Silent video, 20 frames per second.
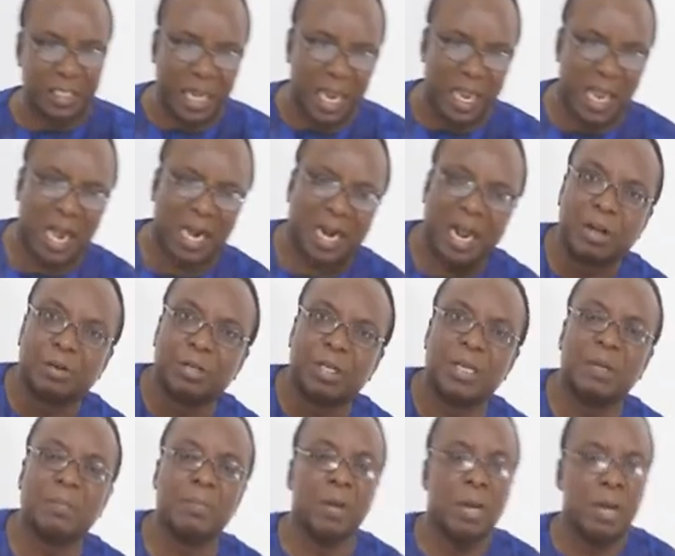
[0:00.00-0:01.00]
tie around
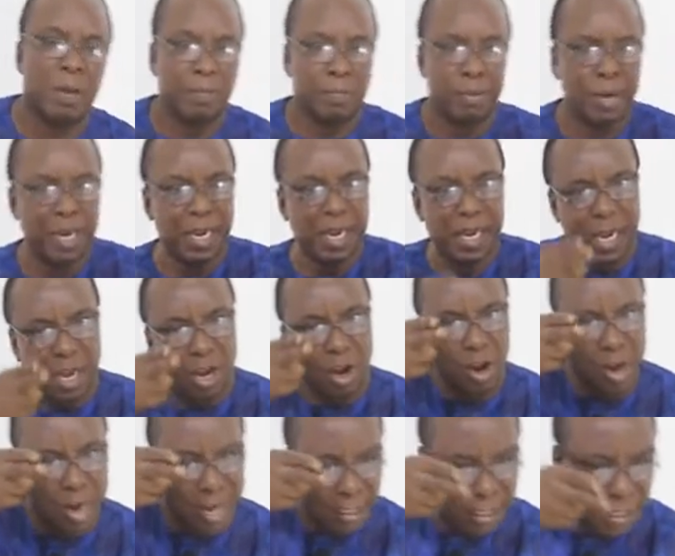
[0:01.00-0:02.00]
him, bringing a
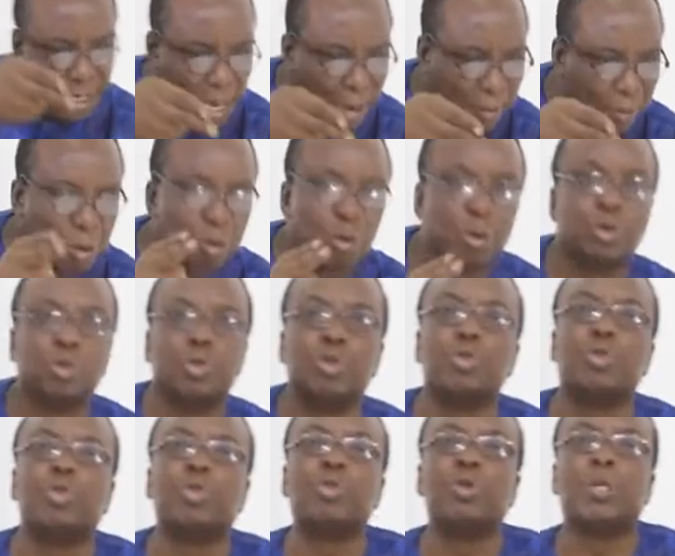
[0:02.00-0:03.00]
gun and say, I'm going to
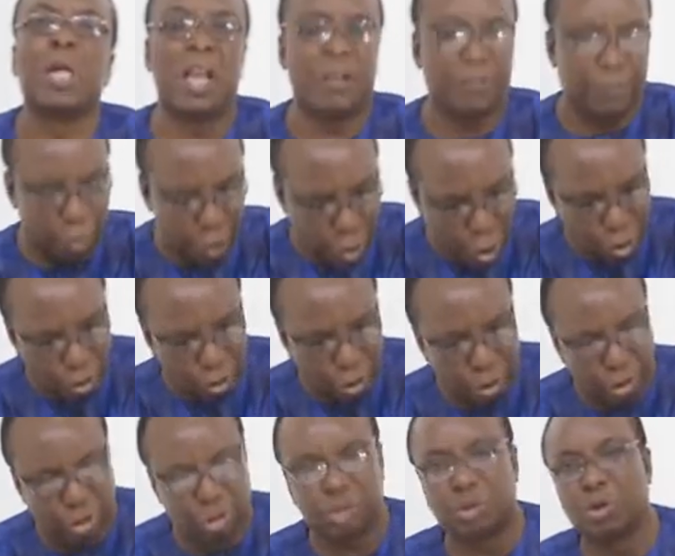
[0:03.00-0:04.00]
shoot you now if you don't,
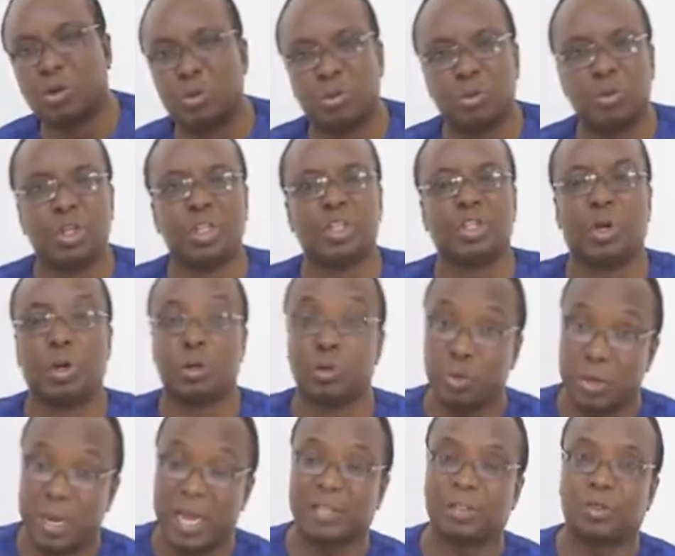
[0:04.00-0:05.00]
you know, do this or
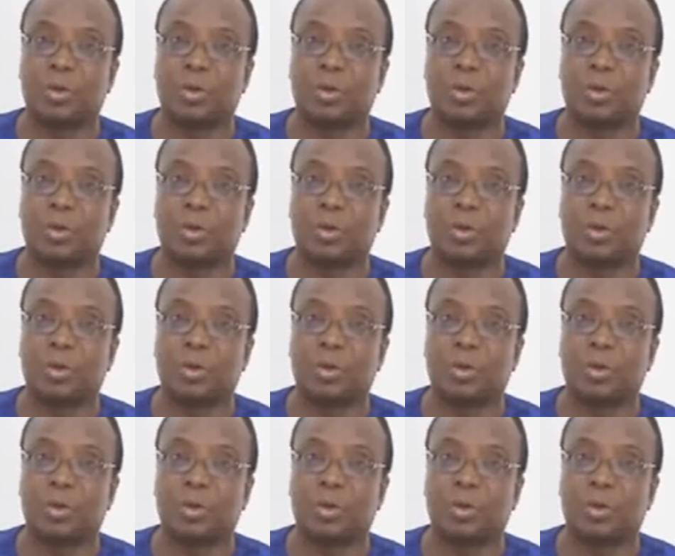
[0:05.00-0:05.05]
do that.